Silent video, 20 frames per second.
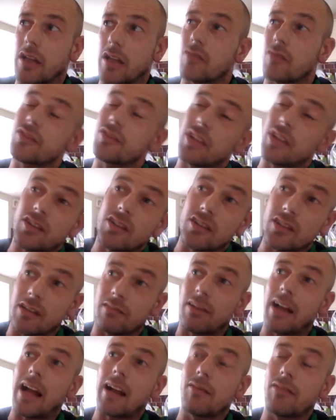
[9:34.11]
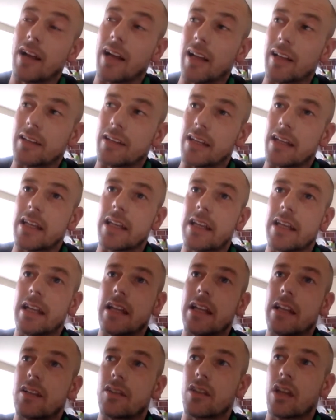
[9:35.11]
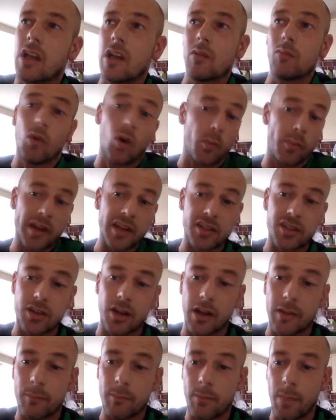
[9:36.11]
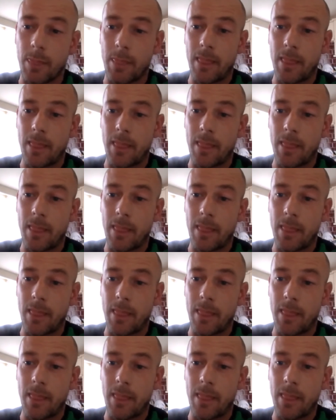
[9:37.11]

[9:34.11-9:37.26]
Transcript: Conversations I've had is more pitch time.